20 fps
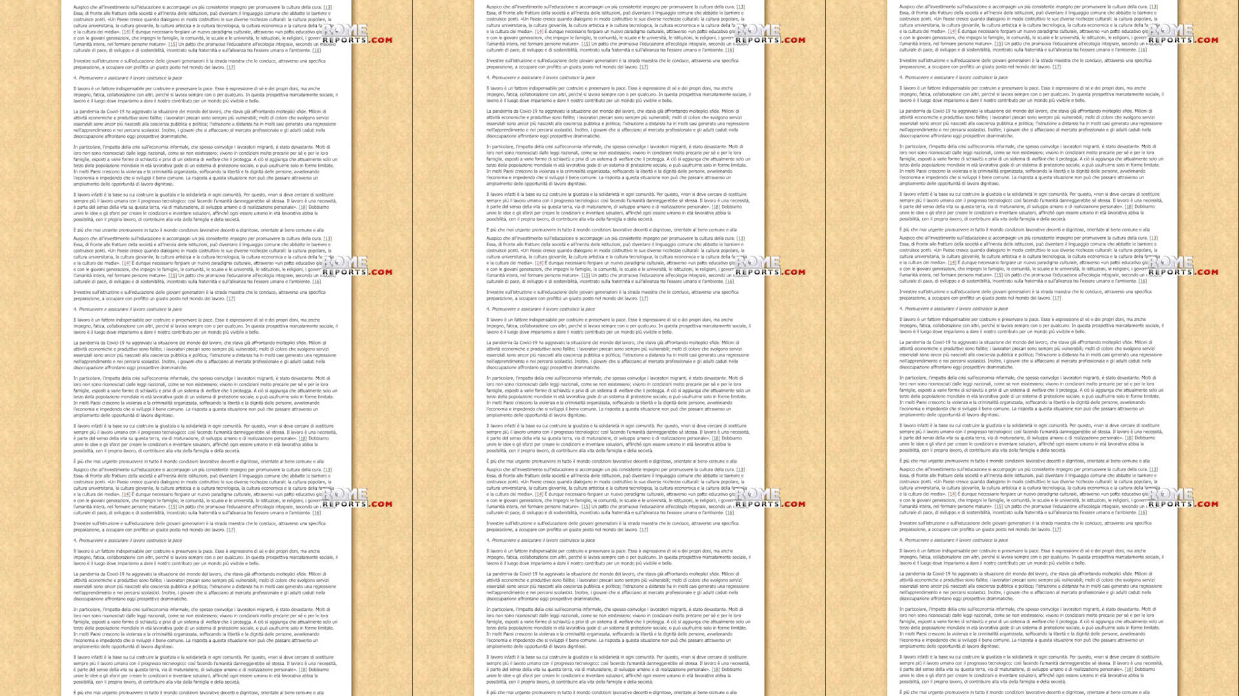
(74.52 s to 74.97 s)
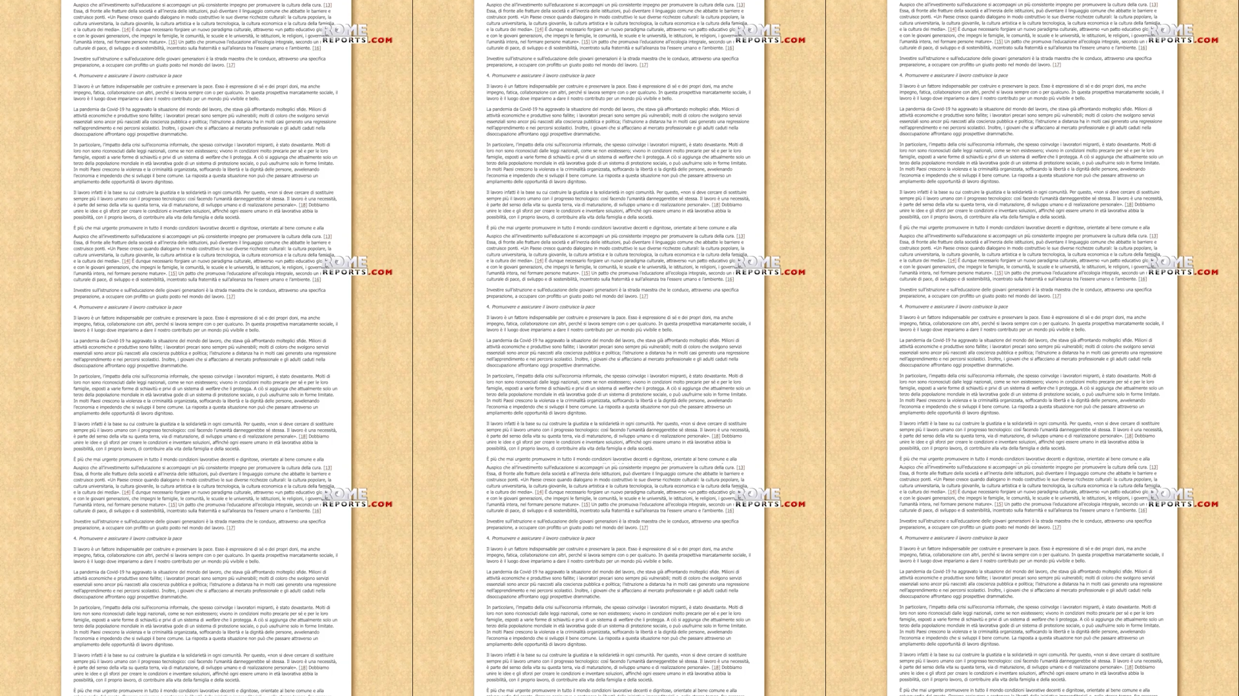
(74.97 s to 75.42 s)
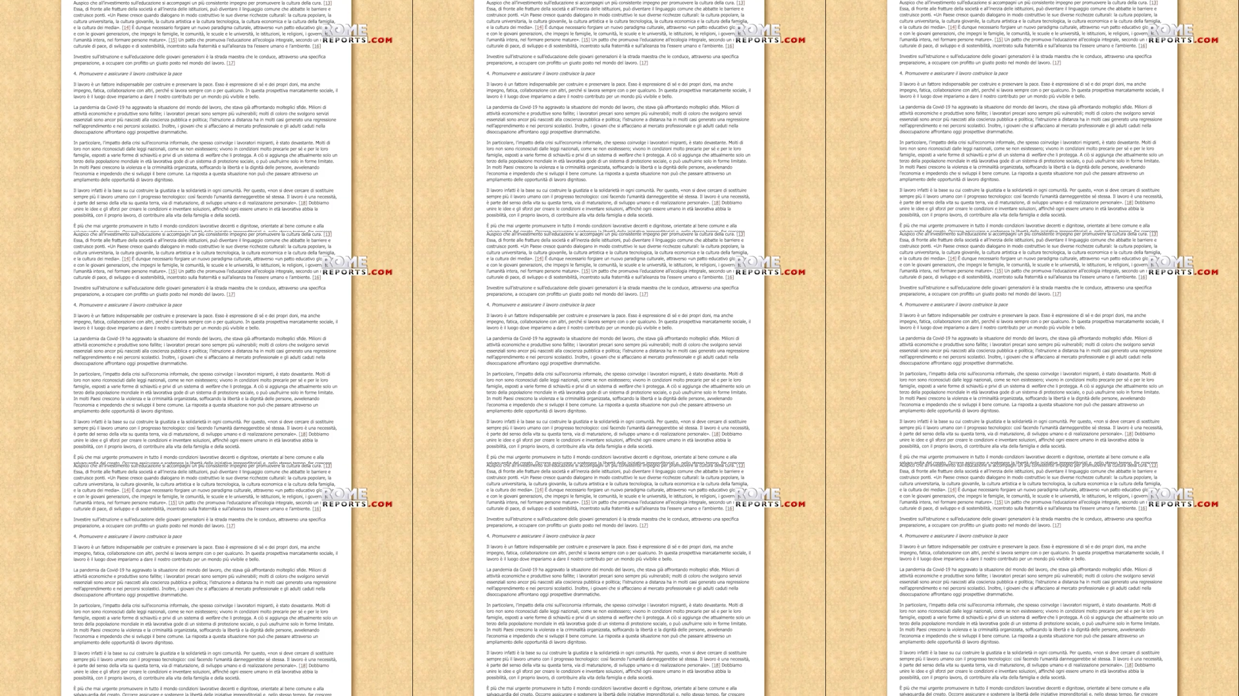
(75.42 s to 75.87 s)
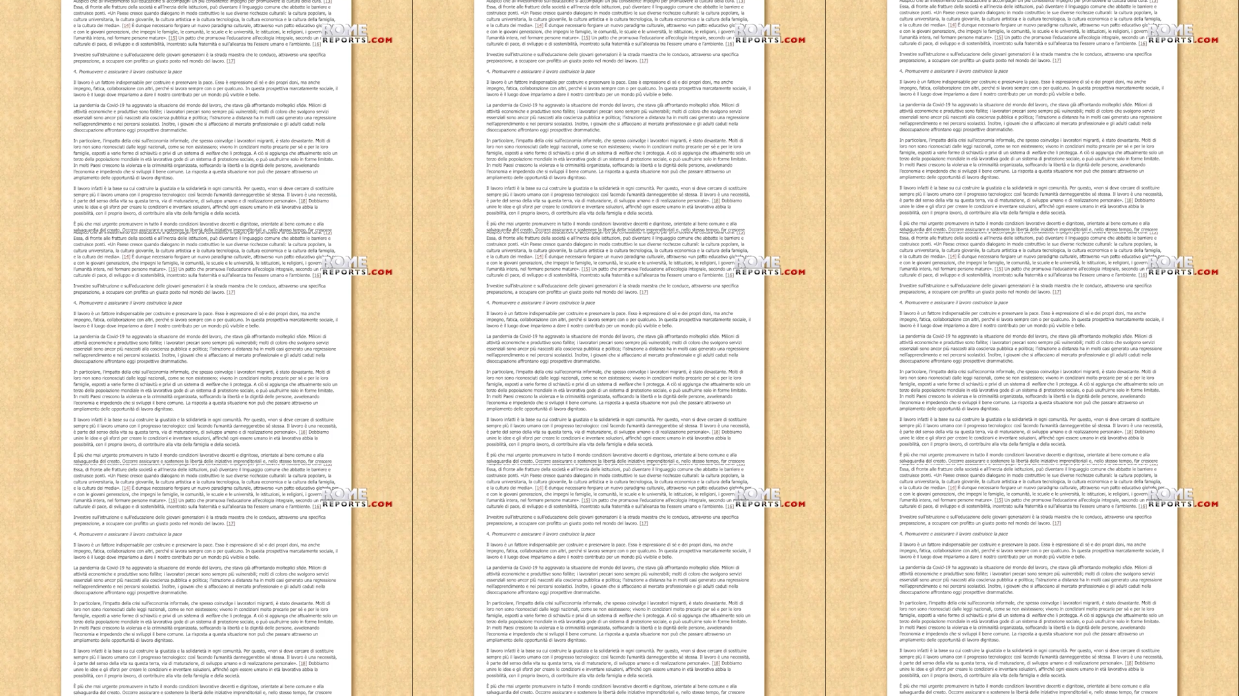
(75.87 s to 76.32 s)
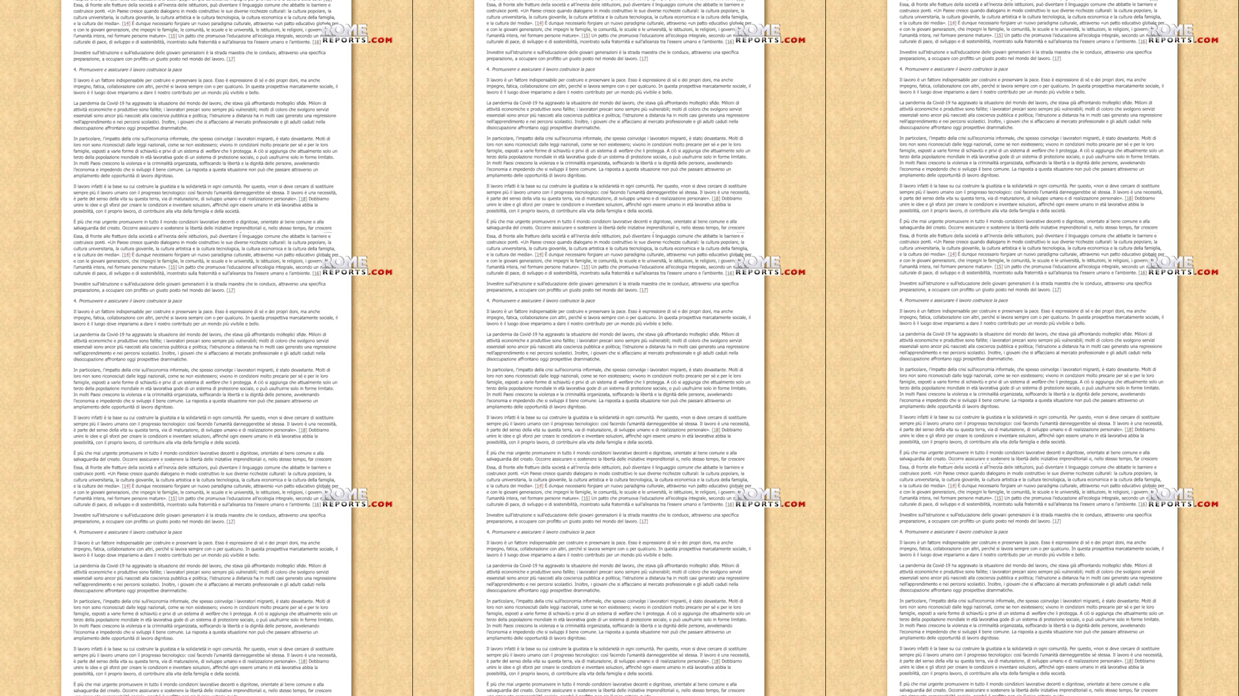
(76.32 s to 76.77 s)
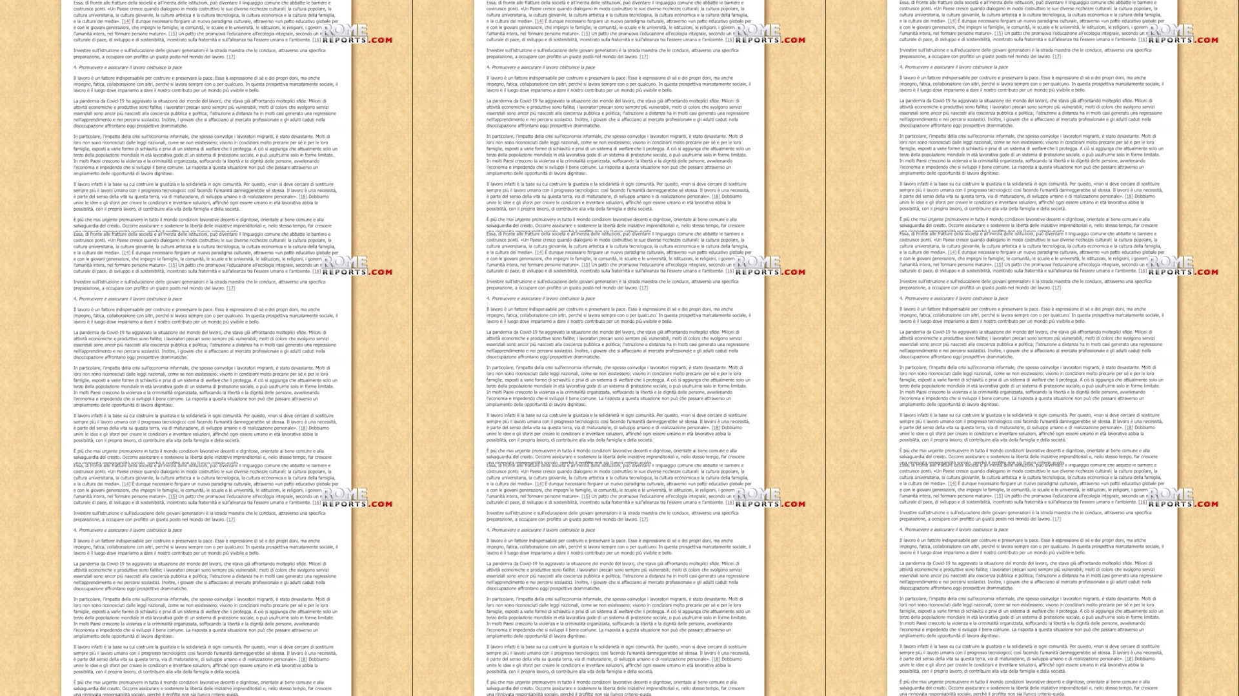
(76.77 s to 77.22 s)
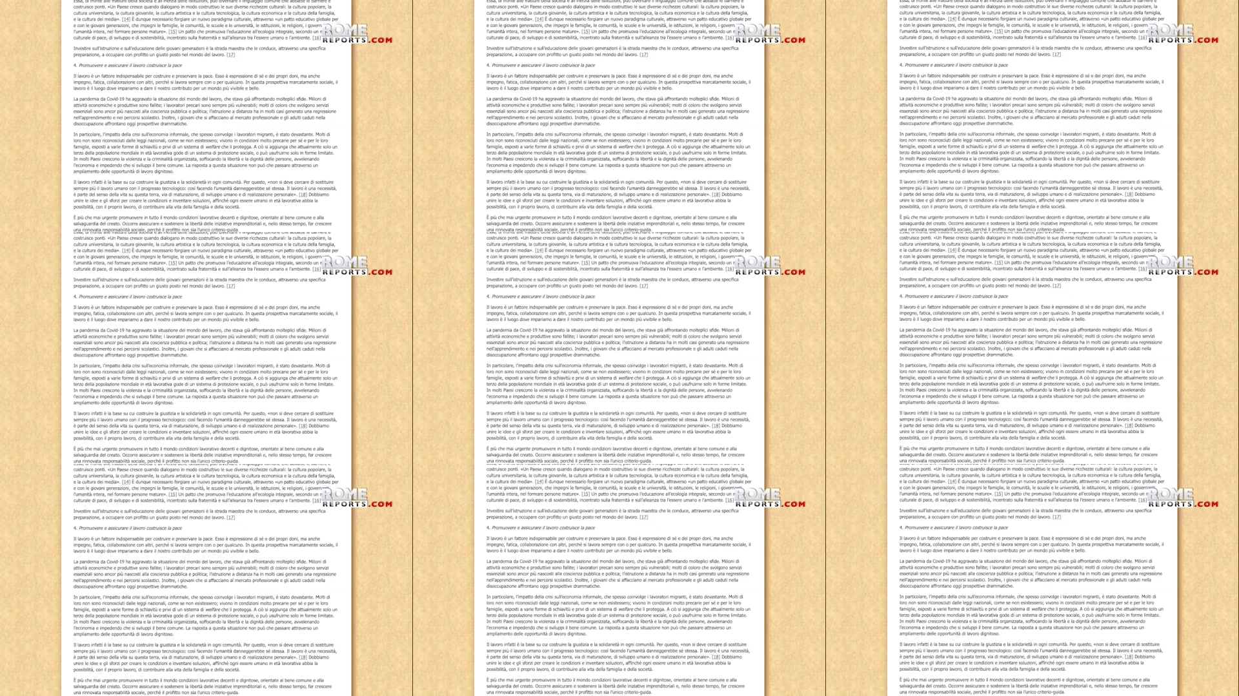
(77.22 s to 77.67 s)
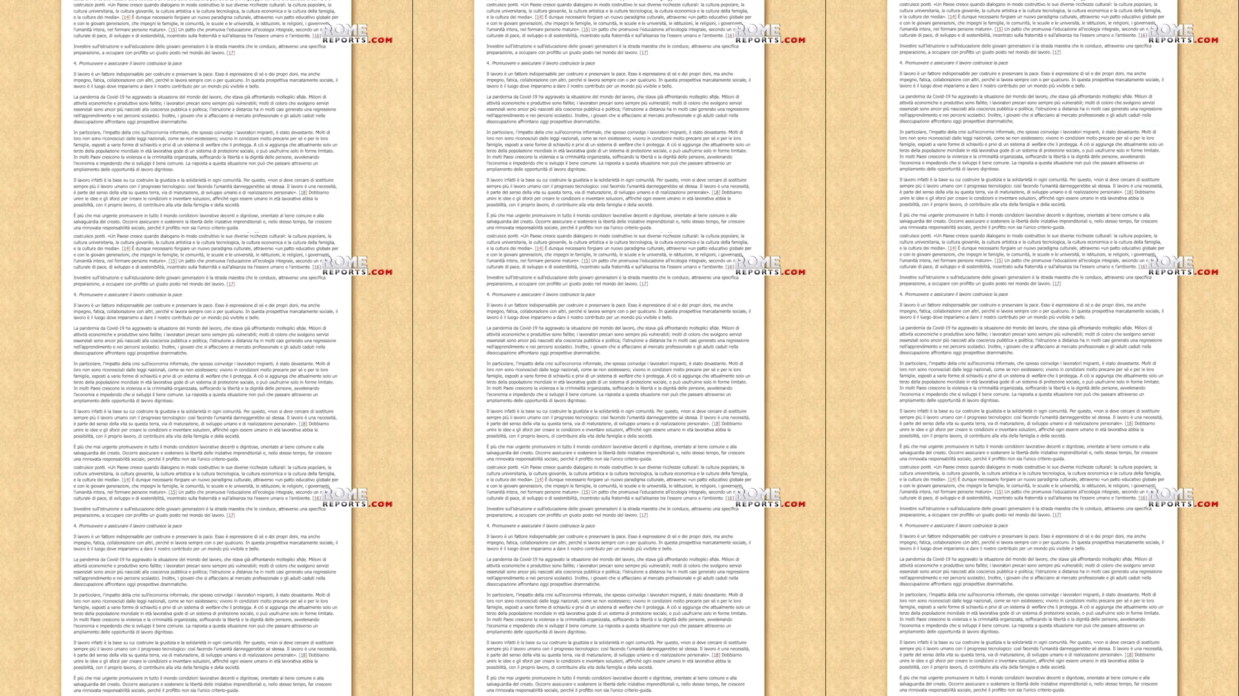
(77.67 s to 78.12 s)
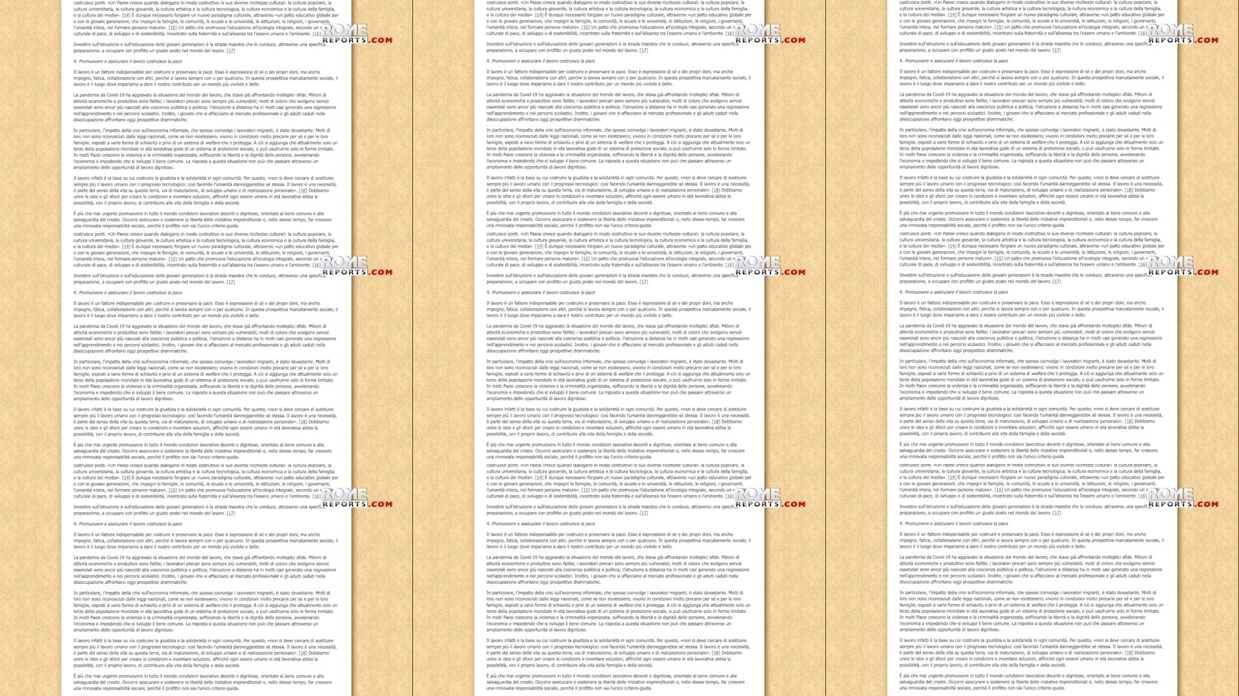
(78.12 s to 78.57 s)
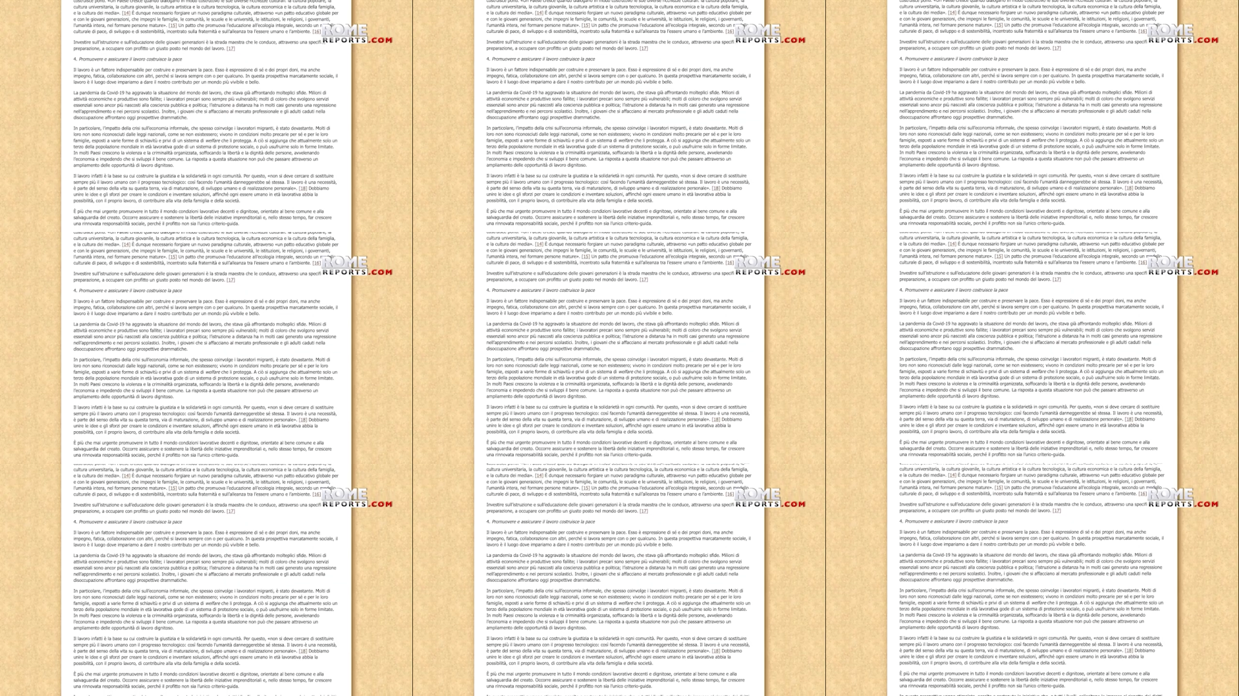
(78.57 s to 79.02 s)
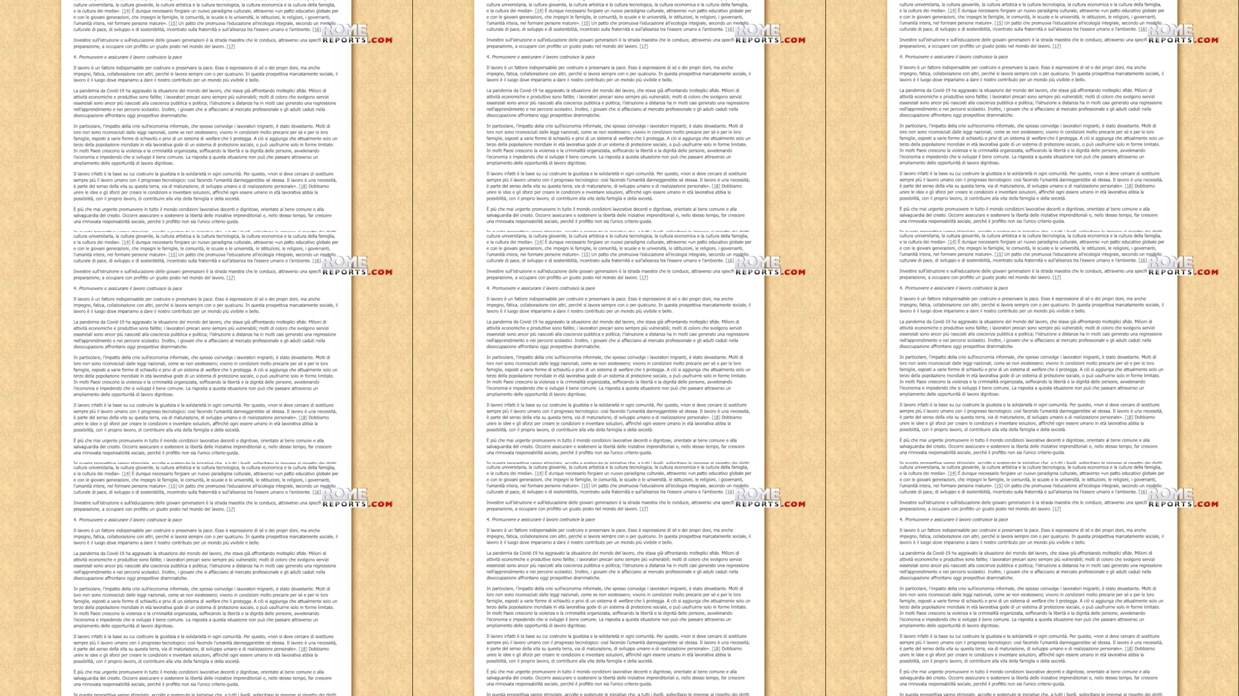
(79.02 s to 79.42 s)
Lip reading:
No face is visible, so there are no lips to read.